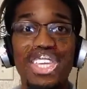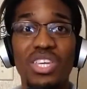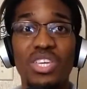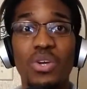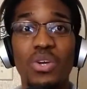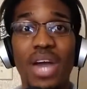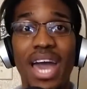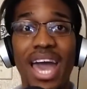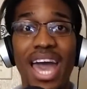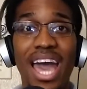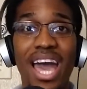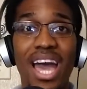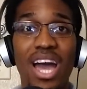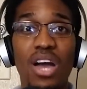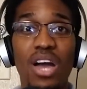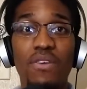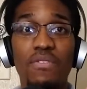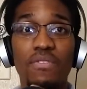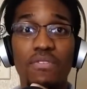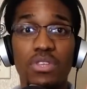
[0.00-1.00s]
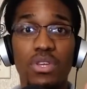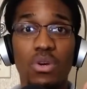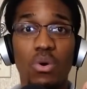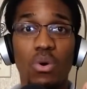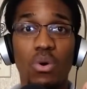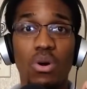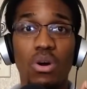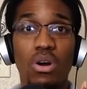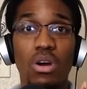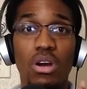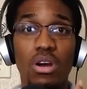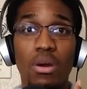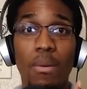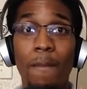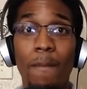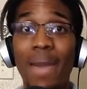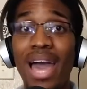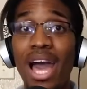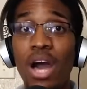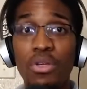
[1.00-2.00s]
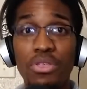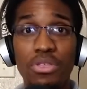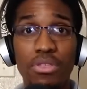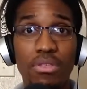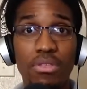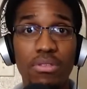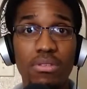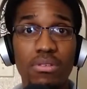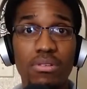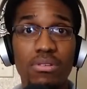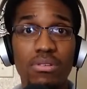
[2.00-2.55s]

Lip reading: You have your mouth,